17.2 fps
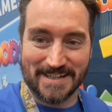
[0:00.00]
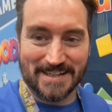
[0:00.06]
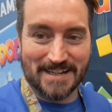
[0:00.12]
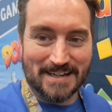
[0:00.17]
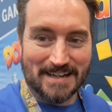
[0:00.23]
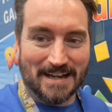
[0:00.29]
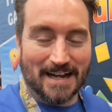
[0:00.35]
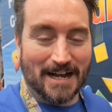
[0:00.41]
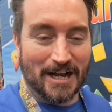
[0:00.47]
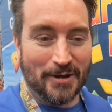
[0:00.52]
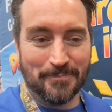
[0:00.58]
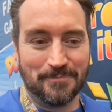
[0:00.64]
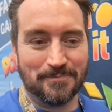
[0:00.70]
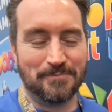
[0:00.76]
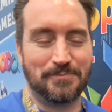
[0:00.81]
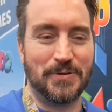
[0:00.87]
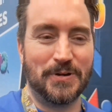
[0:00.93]

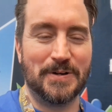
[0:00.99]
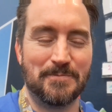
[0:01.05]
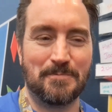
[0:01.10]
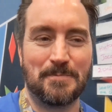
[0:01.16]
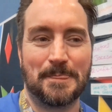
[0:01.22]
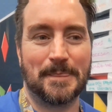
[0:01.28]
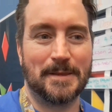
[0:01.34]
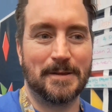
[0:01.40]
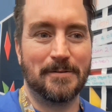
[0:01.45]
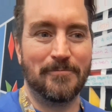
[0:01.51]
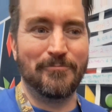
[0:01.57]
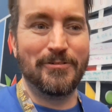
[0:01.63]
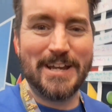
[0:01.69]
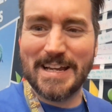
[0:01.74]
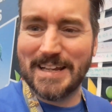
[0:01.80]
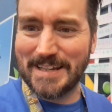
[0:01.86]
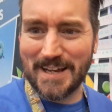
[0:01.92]
but
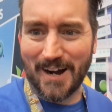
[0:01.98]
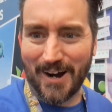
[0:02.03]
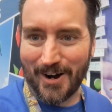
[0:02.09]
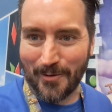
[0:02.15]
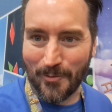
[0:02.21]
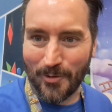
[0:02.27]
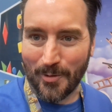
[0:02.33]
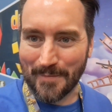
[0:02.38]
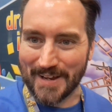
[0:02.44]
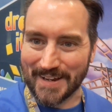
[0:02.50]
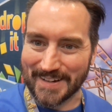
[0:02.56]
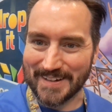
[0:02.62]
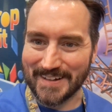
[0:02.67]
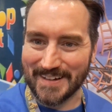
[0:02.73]
really heartwarming.